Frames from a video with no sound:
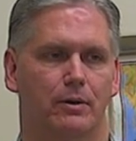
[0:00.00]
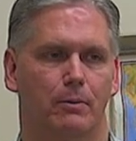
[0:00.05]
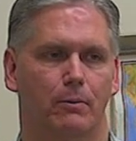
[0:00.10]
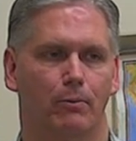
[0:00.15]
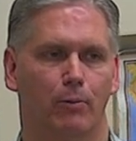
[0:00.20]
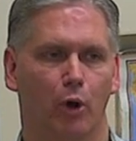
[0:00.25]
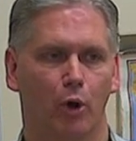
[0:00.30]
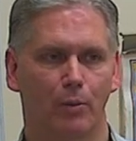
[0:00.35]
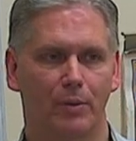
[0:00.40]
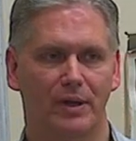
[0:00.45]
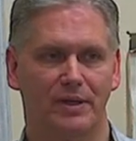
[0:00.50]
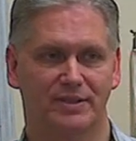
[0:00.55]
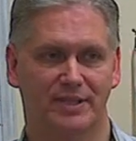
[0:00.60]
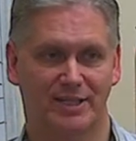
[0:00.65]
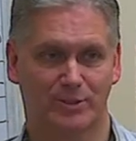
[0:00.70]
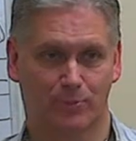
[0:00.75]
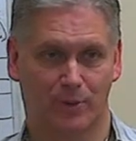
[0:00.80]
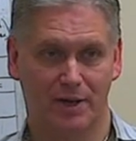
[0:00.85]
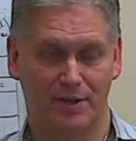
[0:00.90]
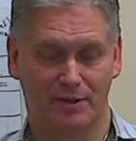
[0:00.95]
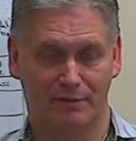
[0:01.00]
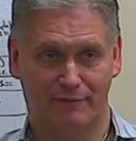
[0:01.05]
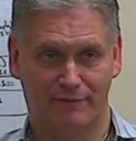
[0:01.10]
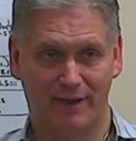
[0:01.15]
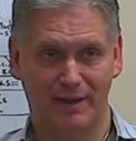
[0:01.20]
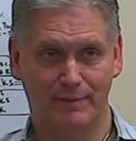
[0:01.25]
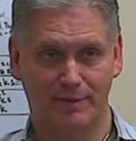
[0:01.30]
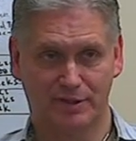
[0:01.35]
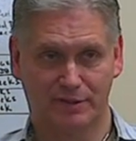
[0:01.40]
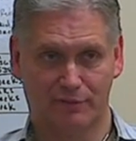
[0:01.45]
Romans, that's why the
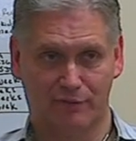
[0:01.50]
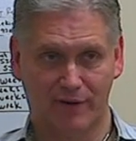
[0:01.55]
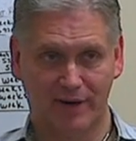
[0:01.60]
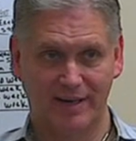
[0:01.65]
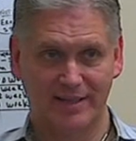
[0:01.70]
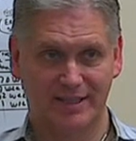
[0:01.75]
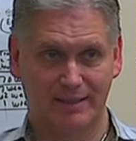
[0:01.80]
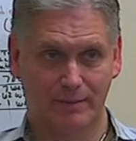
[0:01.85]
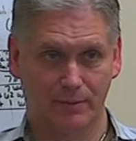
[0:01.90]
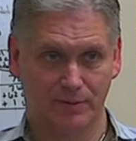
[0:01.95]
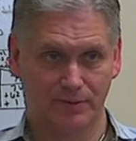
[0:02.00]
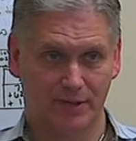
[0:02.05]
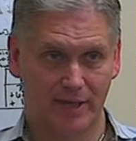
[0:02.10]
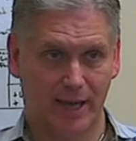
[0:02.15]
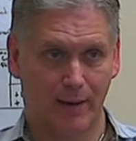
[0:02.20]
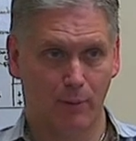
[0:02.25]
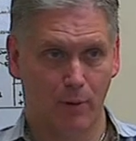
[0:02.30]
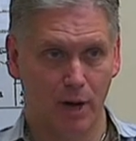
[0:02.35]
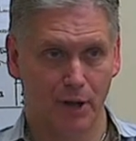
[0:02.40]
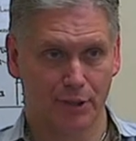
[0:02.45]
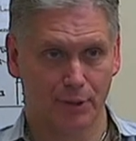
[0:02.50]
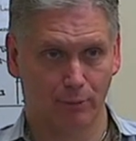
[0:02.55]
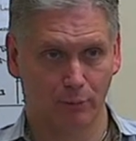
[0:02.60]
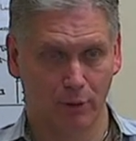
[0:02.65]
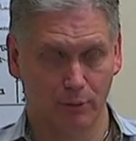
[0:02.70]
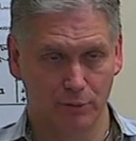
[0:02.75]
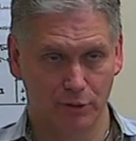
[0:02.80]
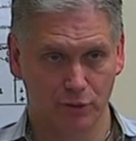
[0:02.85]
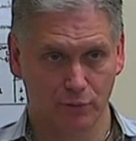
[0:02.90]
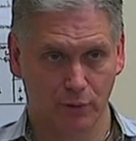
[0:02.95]
famous phrasing, people say, I walked the
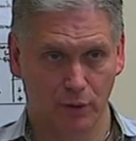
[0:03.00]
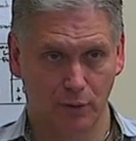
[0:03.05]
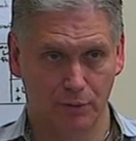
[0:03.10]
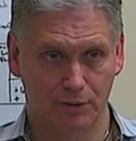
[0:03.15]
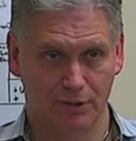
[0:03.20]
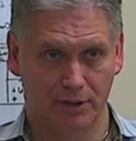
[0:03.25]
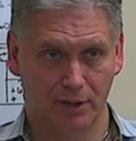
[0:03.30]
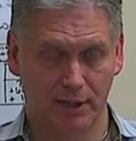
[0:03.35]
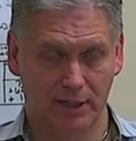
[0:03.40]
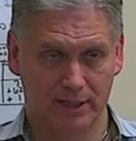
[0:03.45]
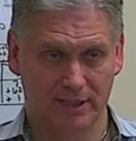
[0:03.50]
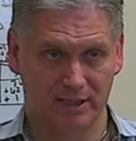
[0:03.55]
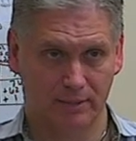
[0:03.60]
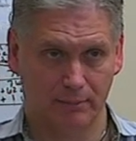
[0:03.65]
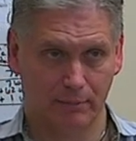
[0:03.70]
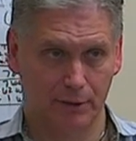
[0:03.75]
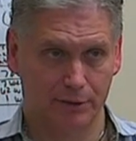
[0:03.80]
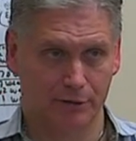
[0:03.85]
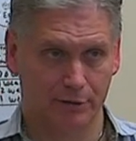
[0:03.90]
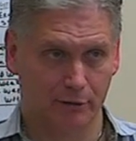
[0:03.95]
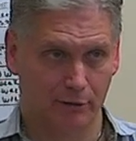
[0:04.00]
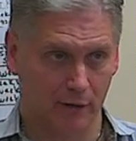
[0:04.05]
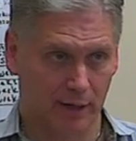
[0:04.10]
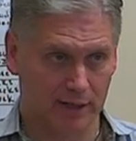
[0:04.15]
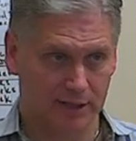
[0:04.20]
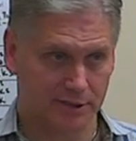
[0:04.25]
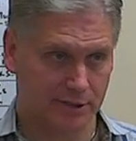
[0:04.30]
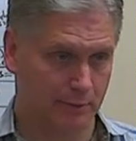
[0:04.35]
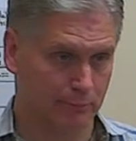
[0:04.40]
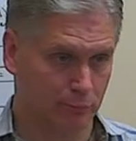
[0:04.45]
Romans road, it leads them unto
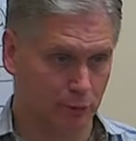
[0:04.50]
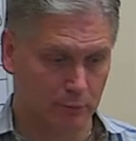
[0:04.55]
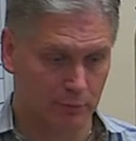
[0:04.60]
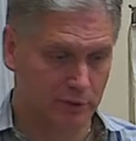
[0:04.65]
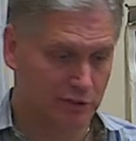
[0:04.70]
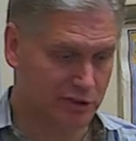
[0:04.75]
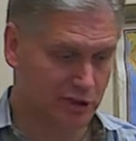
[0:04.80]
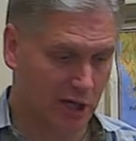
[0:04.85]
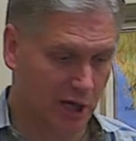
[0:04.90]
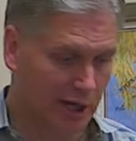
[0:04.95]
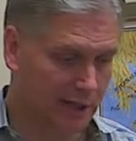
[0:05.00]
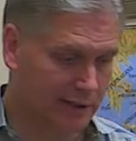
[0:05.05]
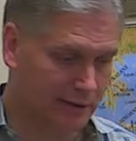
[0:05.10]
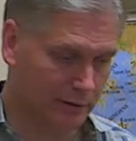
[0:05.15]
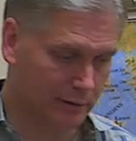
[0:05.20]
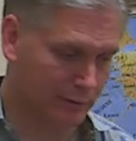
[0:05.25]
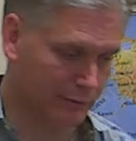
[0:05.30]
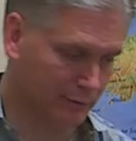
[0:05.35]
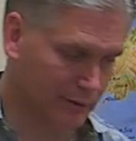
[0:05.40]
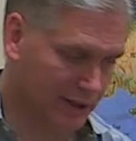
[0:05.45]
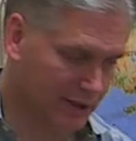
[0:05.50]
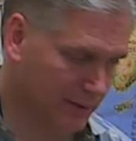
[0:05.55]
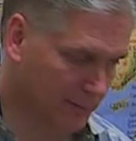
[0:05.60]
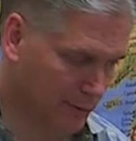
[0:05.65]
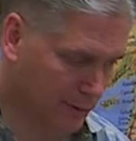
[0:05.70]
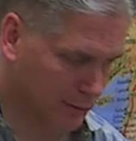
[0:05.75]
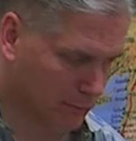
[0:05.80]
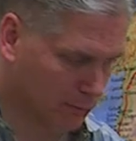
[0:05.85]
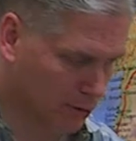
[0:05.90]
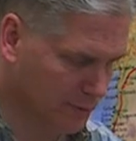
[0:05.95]
Christ in Romans 9 or throughout the
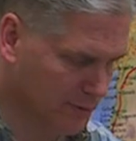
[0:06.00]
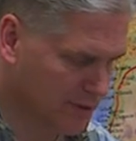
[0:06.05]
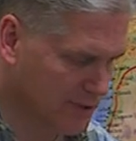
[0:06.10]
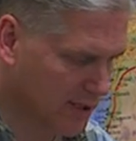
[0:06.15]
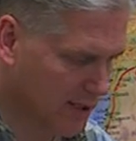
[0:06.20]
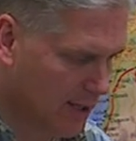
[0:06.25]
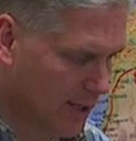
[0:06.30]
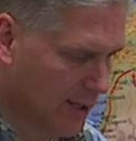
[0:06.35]
book of Romans.